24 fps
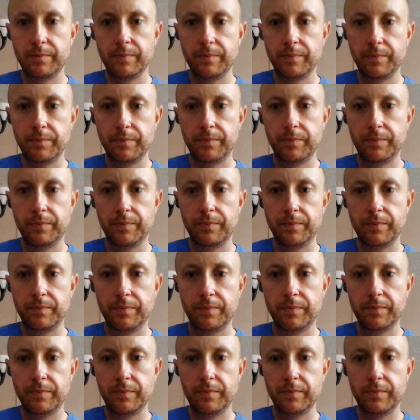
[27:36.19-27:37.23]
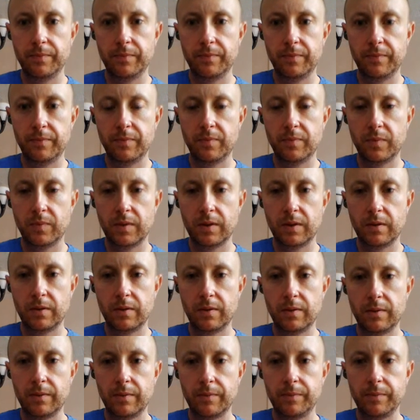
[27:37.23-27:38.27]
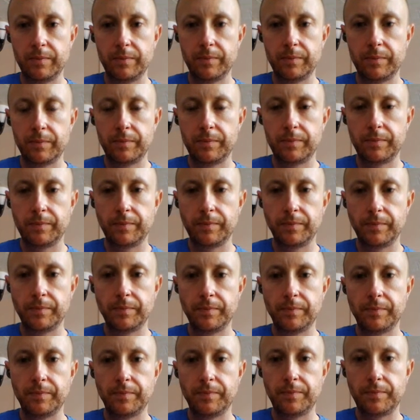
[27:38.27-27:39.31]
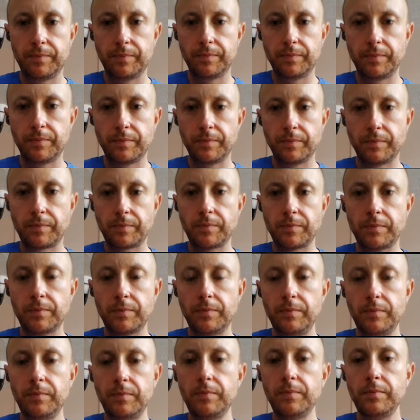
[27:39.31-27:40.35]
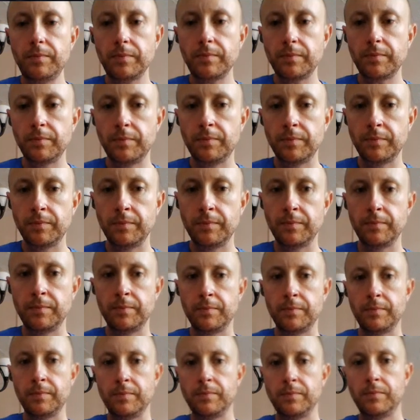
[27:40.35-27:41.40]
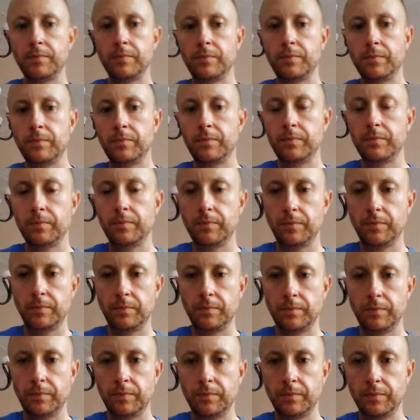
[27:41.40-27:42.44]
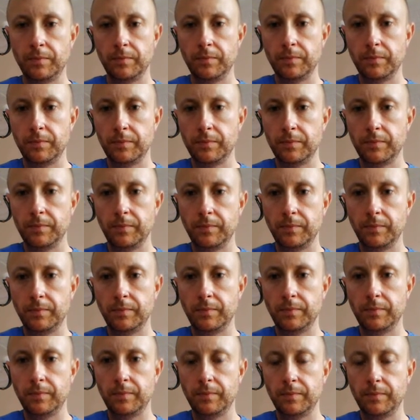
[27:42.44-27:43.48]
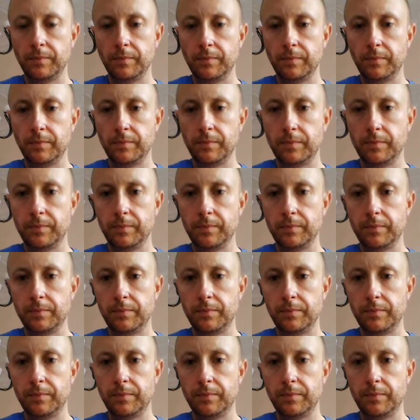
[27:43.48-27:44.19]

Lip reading: The person shown says nothing.